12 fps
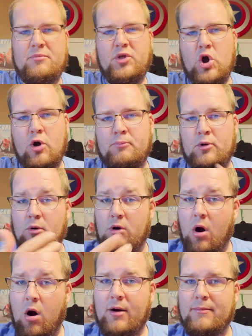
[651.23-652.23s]
from the GoPro
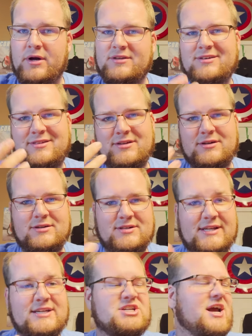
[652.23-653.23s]
Karma to the
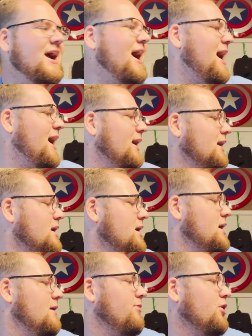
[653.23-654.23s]
DJI,
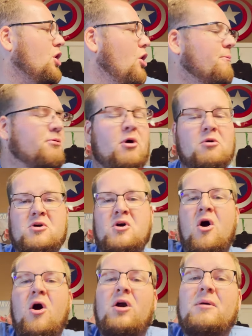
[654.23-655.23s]
the GoPro
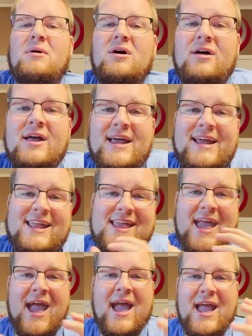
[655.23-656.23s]
Karma
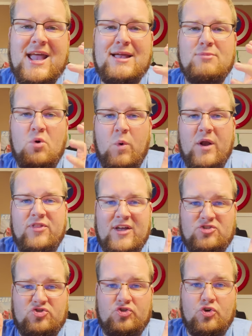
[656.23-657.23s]
came with a
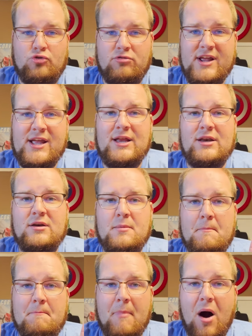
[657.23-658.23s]
screened
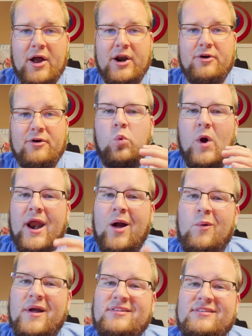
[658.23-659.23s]
monitor. When I
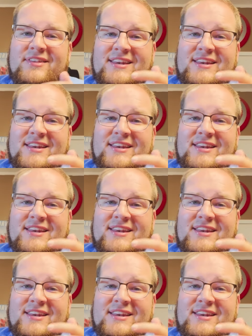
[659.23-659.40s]
went to the